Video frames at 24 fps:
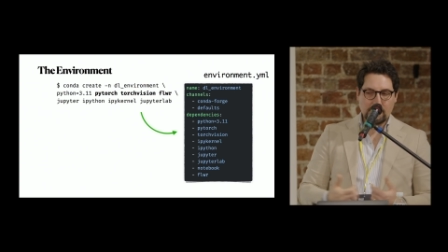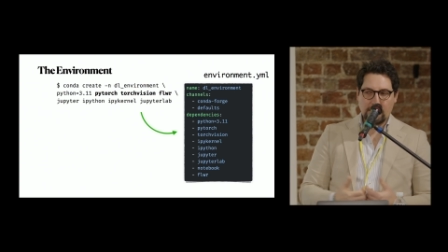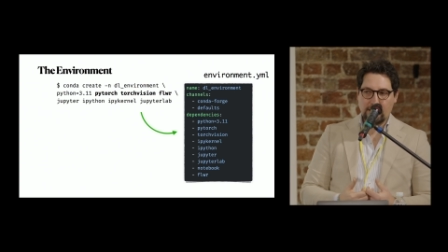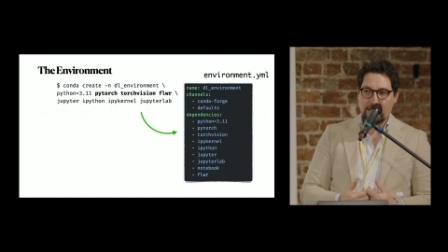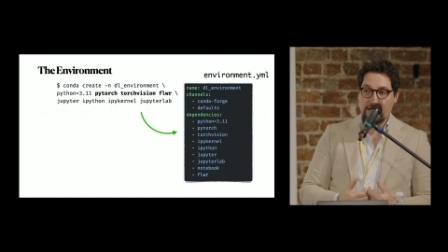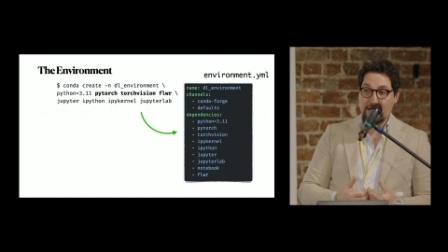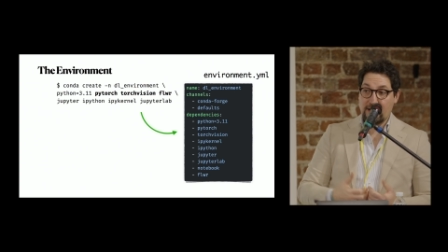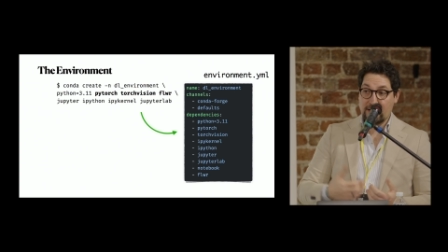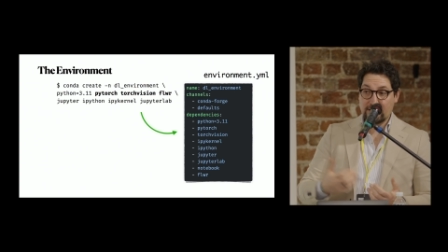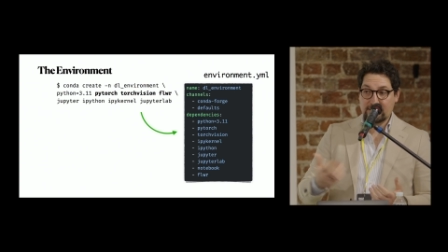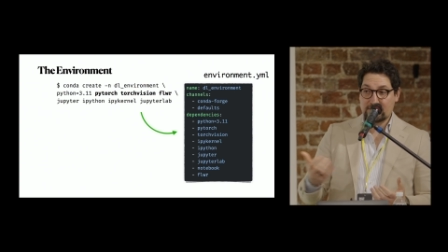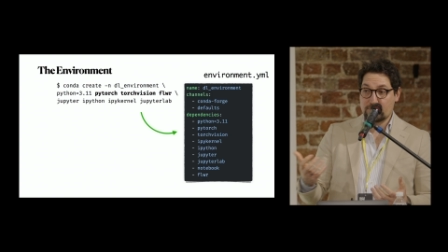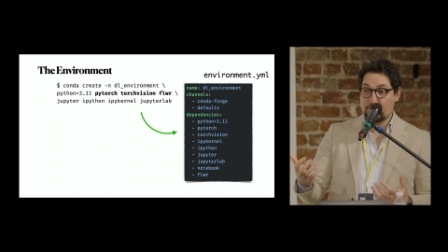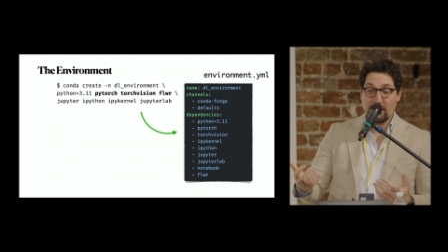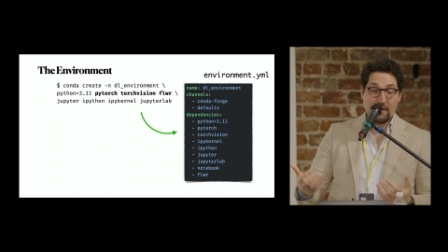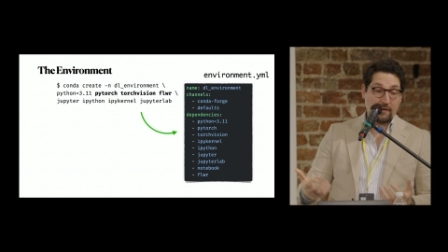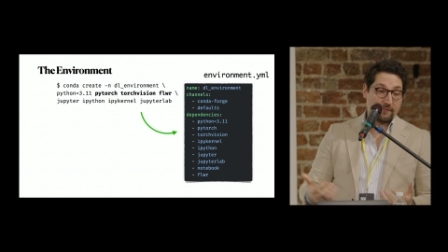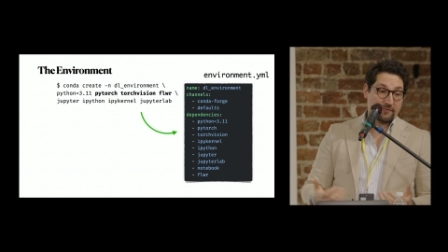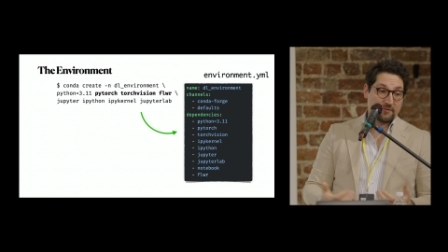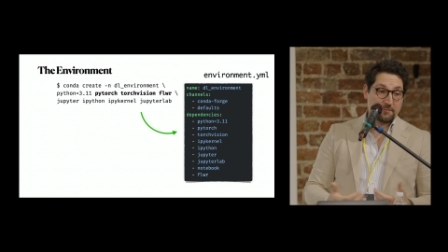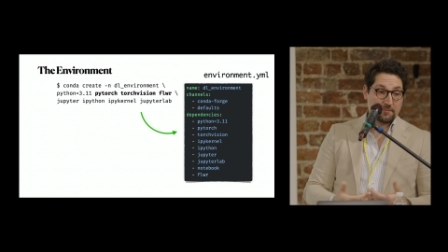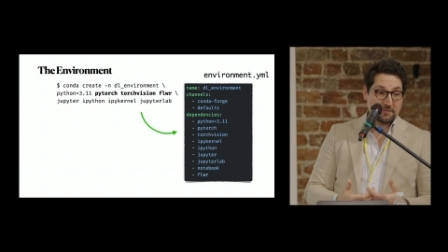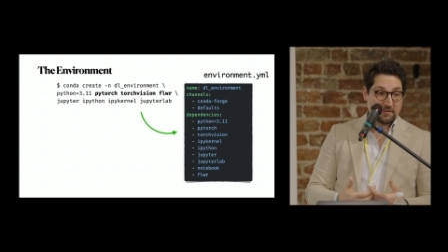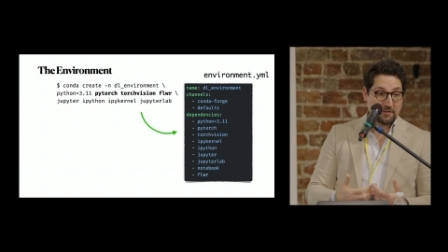unless we
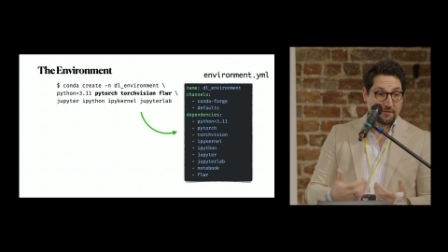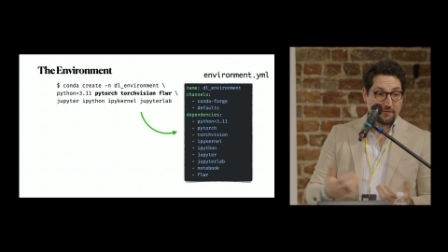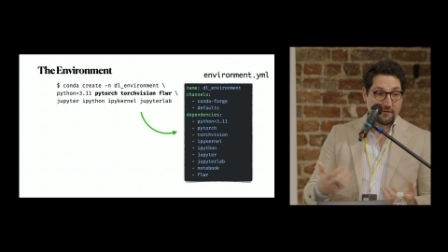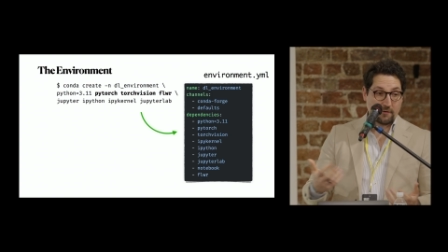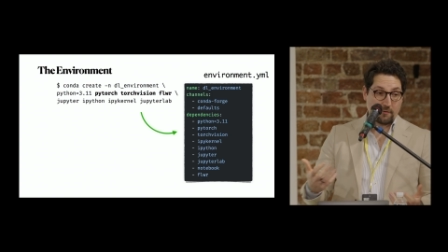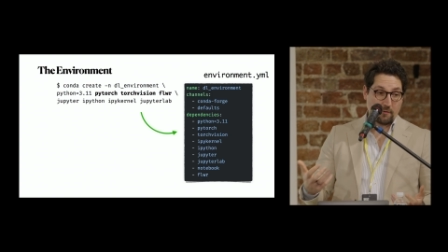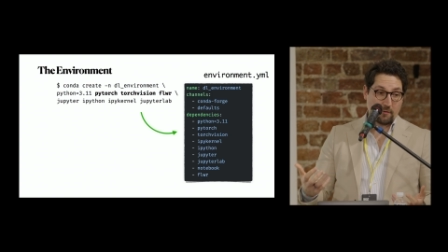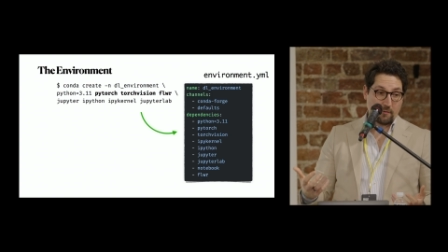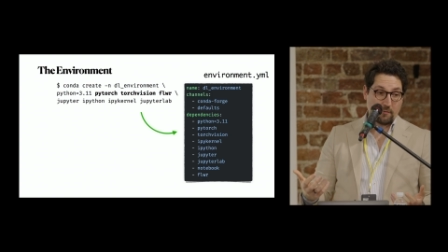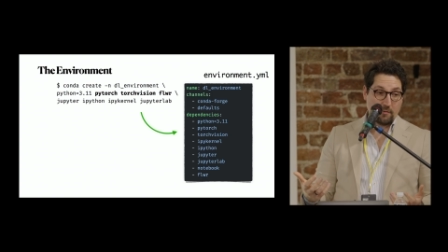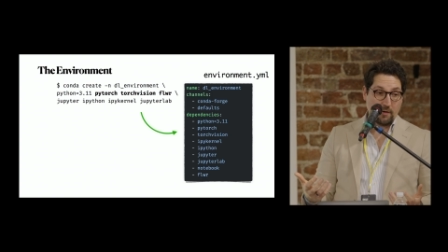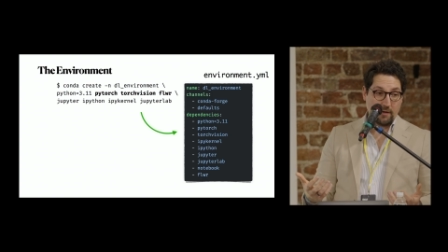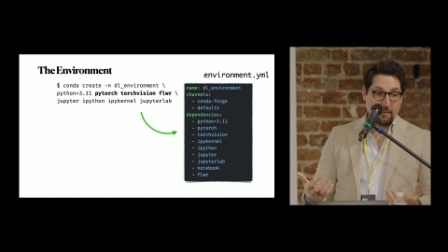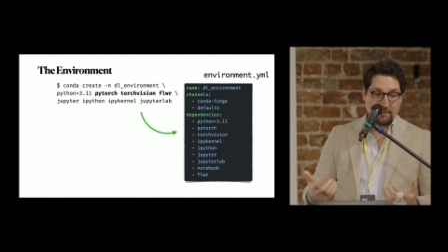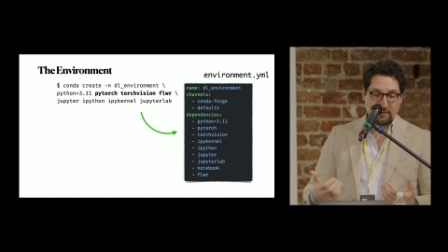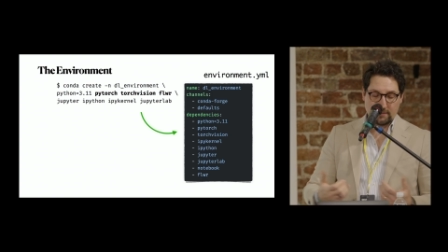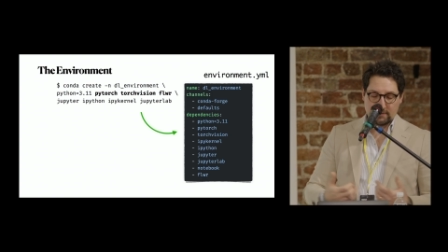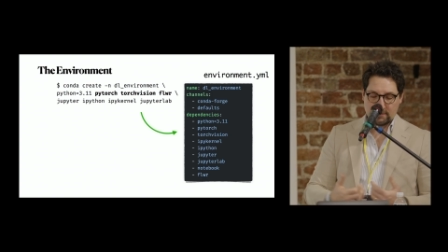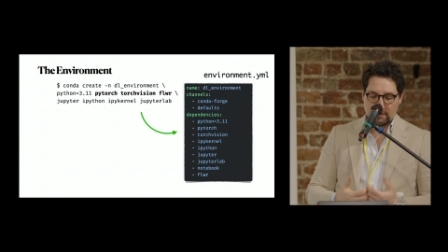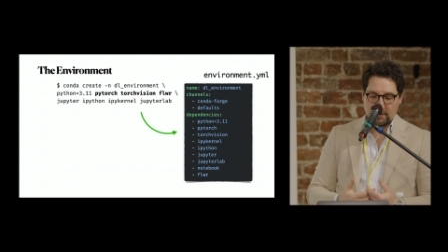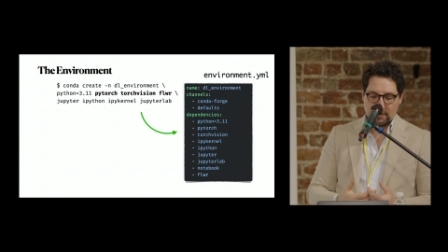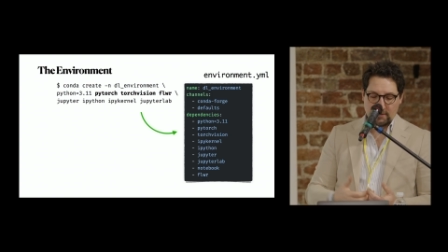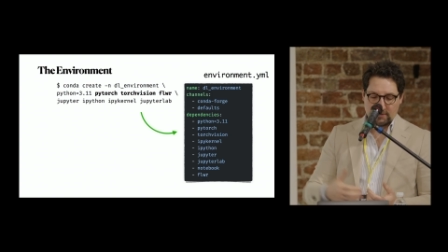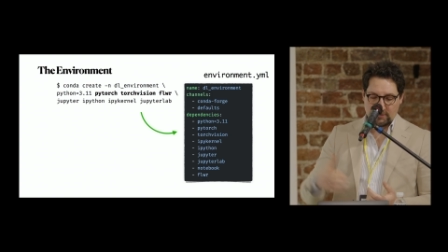have specific requirements.